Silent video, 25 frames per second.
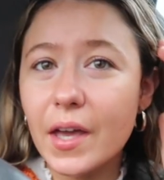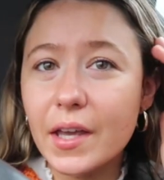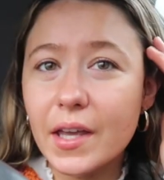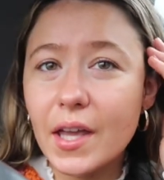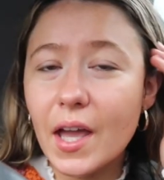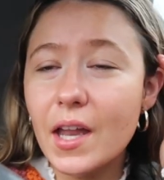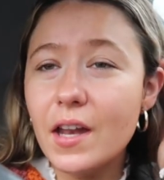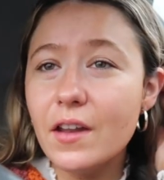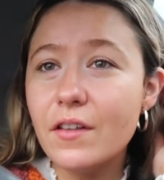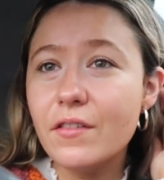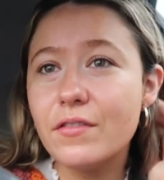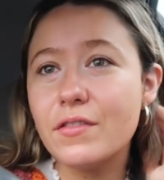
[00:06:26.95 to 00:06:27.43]
I
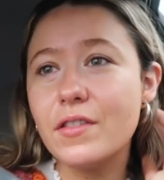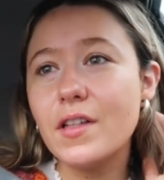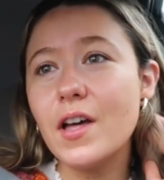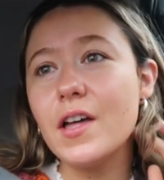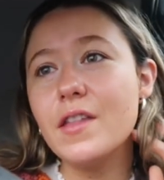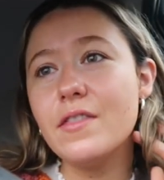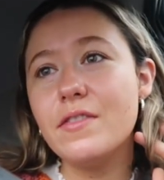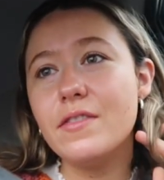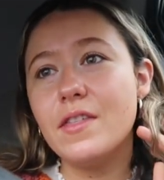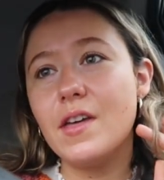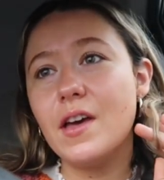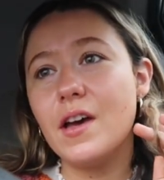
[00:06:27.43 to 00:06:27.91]
kind of
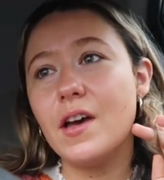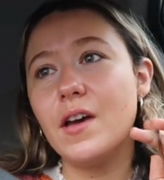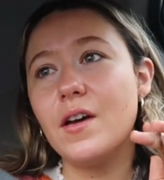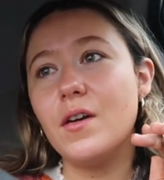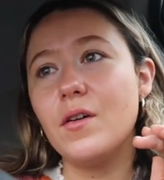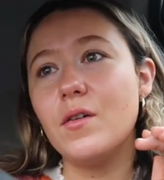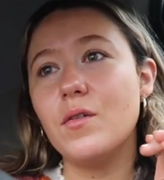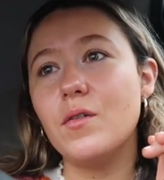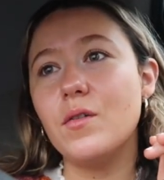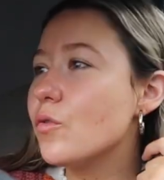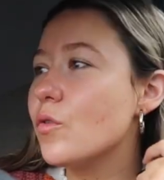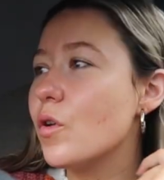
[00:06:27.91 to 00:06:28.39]
thought
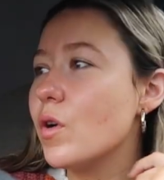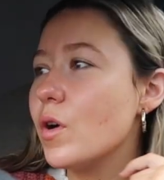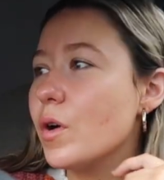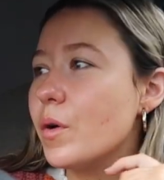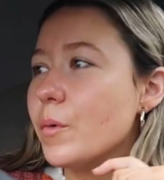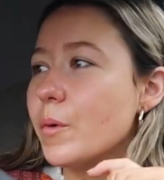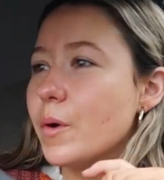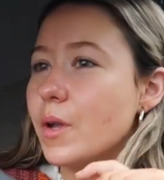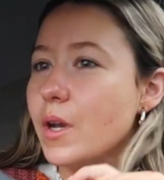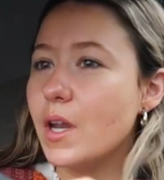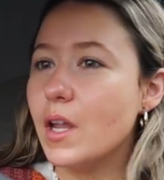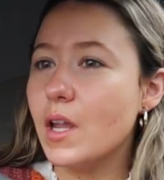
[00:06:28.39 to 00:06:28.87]
that
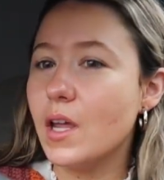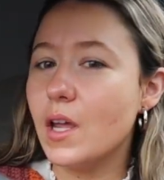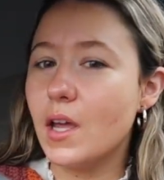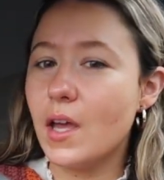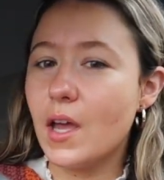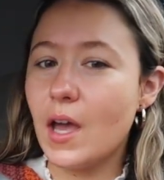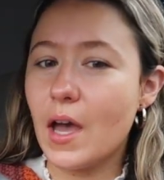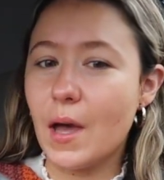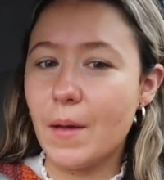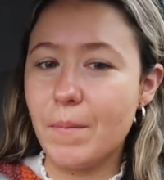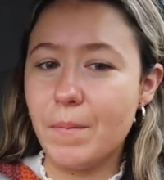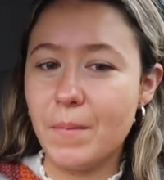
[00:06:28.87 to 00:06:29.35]
war would
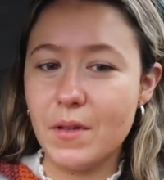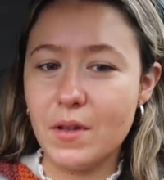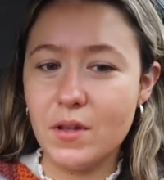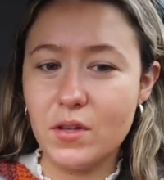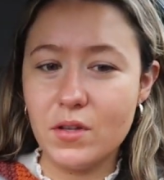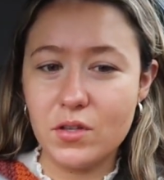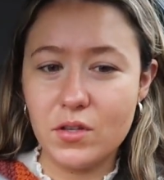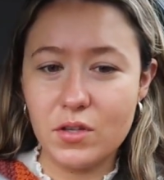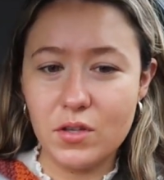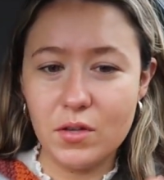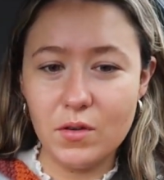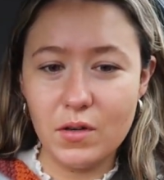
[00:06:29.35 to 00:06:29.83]

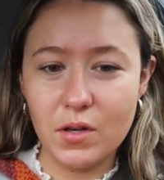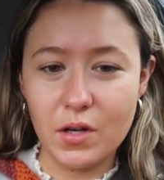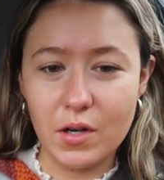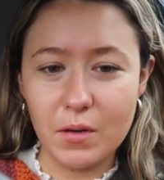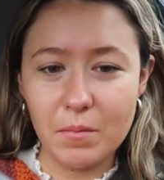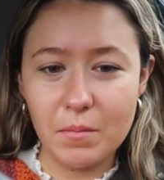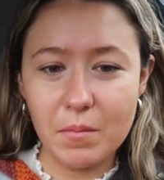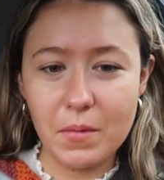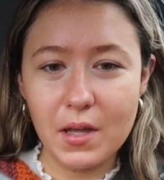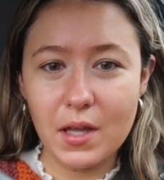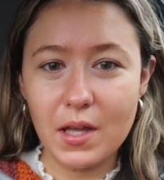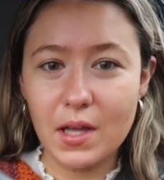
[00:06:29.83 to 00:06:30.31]
happen
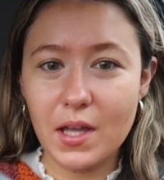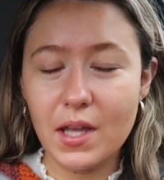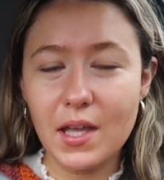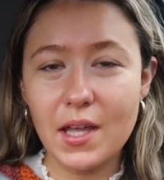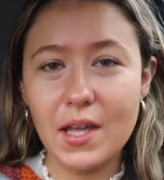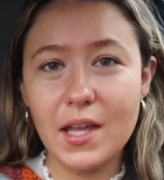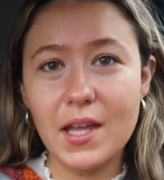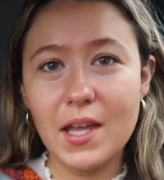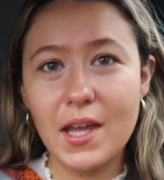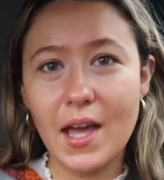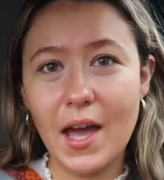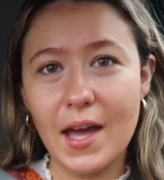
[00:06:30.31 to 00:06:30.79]
sooner, but
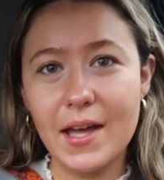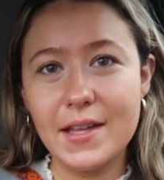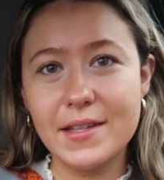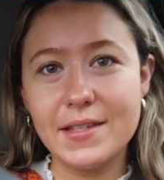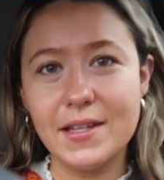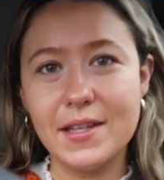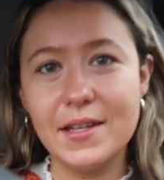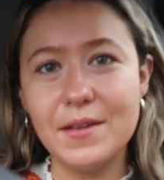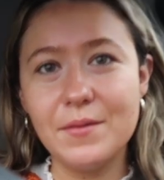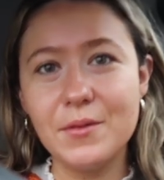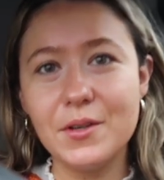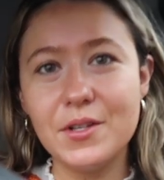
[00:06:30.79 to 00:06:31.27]
it
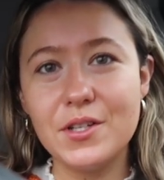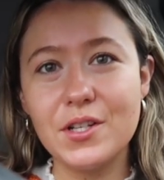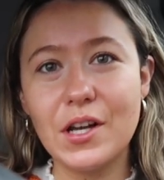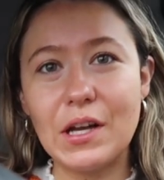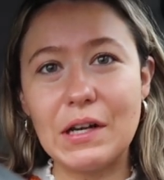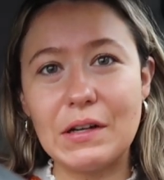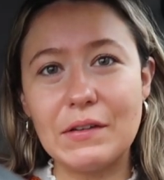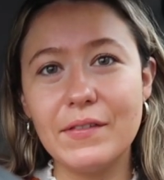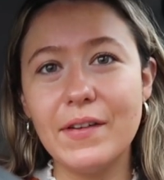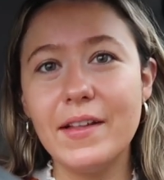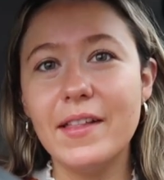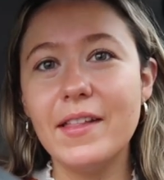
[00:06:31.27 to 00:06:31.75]
hasn't, which
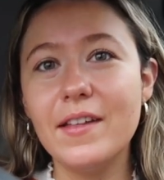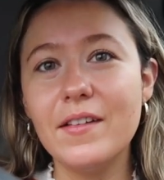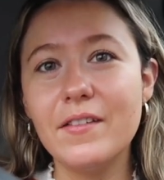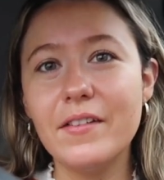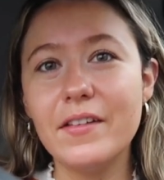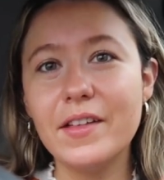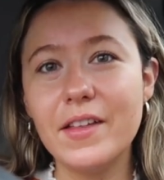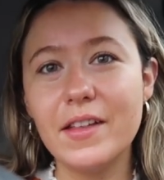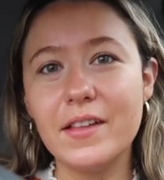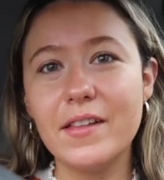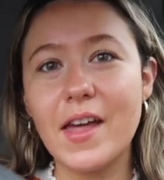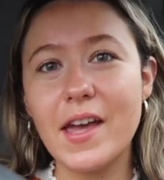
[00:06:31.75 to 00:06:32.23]
I really,
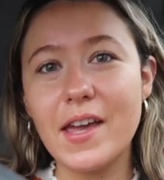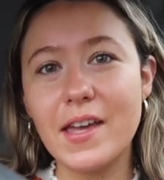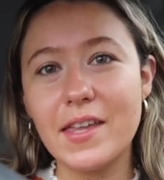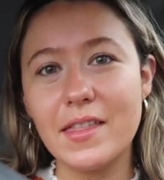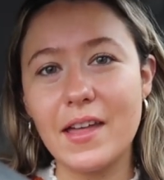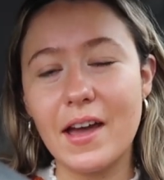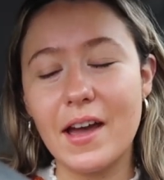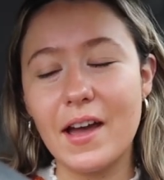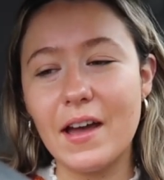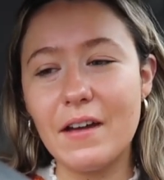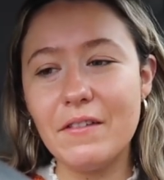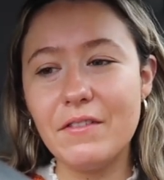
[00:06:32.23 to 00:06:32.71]
really
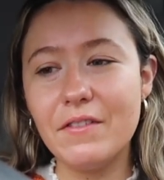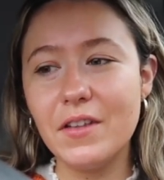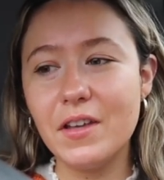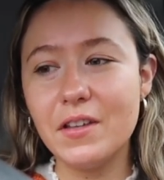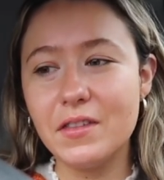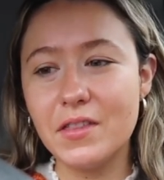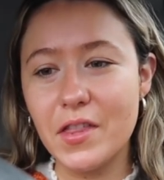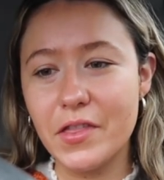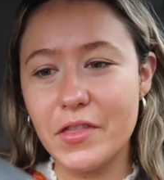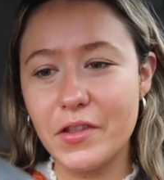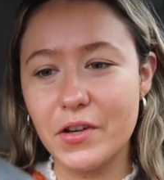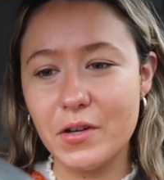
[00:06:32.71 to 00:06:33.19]
like that. I feel
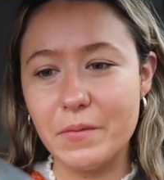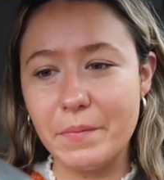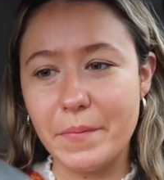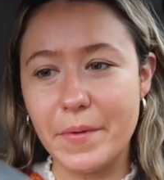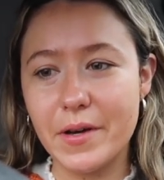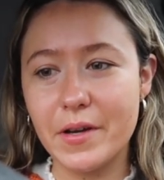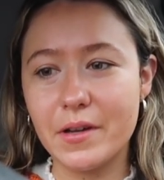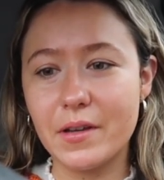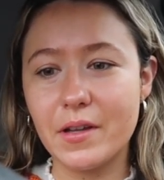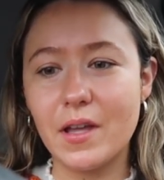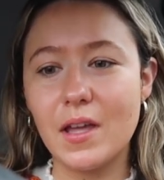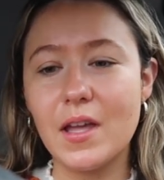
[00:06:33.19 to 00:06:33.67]
like the third
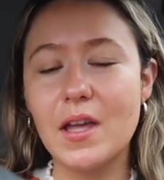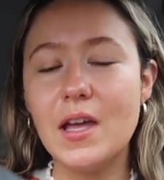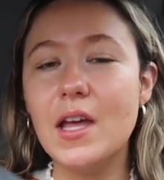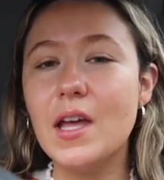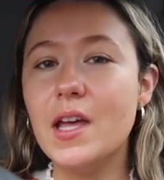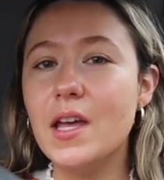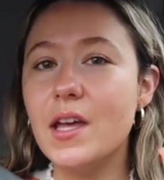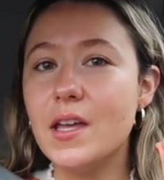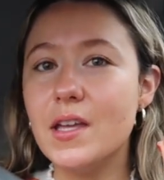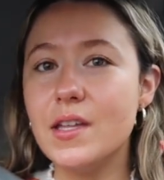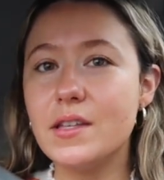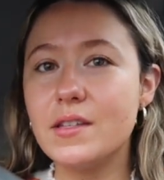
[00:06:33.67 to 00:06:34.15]
book
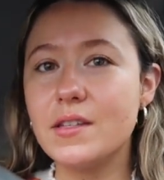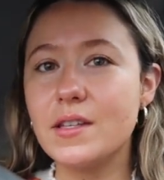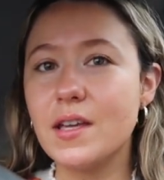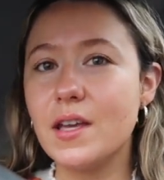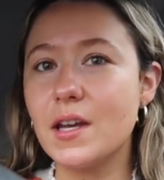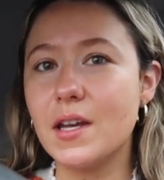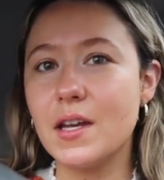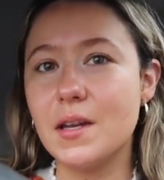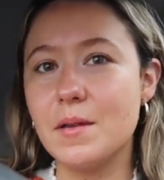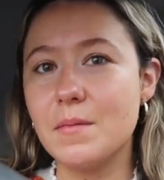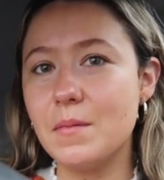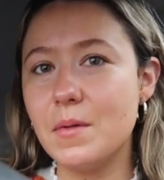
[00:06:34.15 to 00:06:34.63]
is
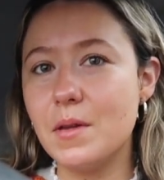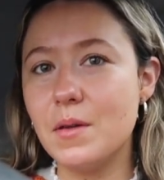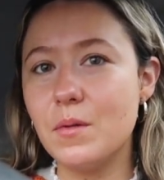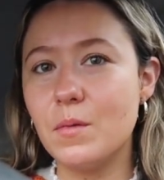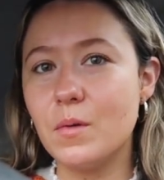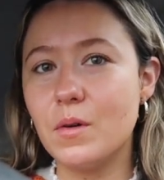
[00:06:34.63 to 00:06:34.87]
gonna be